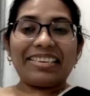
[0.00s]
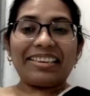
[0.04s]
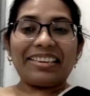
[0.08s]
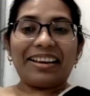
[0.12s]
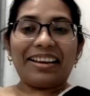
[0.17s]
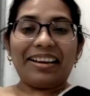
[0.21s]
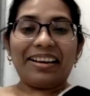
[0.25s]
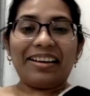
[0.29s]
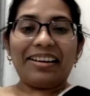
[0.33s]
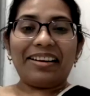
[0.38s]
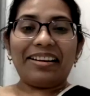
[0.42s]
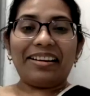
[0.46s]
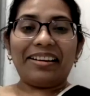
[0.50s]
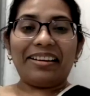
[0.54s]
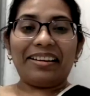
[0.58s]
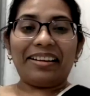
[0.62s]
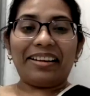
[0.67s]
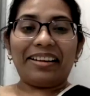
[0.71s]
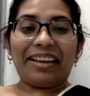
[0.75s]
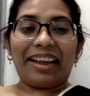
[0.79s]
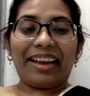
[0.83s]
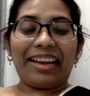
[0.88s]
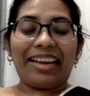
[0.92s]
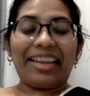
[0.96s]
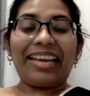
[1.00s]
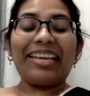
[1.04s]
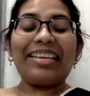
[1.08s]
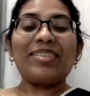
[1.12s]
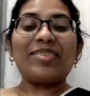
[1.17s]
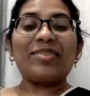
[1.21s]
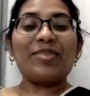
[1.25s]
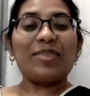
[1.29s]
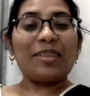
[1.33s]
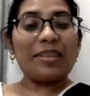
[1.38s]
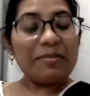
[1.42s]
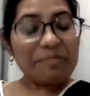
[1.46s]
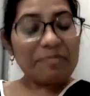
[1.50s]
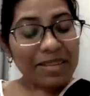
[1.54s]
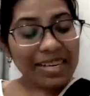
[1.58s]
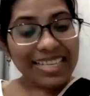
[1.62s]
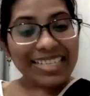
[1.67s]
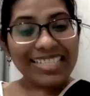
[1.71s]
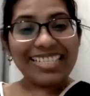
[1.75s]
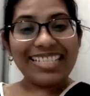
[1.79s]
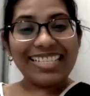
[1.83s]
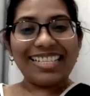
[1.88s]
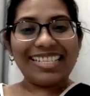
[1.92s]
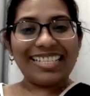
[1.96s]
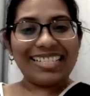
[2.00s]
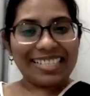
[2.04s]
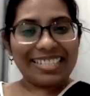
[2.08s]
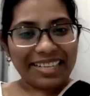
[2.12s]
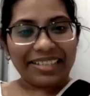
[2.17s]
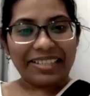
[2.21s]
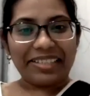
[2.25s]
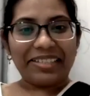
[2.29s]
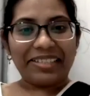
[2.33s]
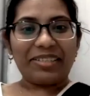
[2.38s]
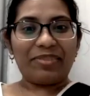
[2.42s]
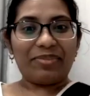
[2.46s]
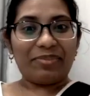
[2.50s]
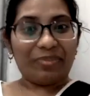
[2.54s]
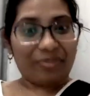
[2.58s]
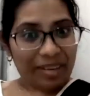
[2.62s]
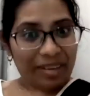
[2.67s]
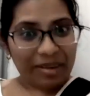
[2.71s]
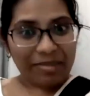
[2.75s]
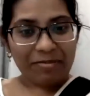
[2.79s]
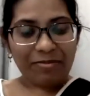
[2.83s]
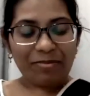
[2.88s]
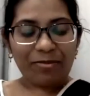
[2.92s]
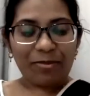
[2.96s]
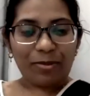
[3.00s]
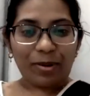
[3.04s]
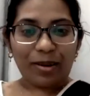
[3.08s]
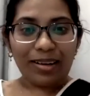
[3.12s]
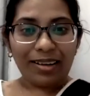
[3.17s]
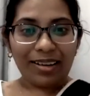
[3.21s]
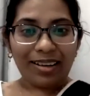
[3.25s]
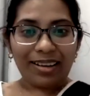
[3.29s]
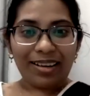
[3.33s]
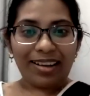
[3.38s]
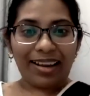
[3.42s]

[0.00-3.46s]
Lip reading: an extremely detailed framework,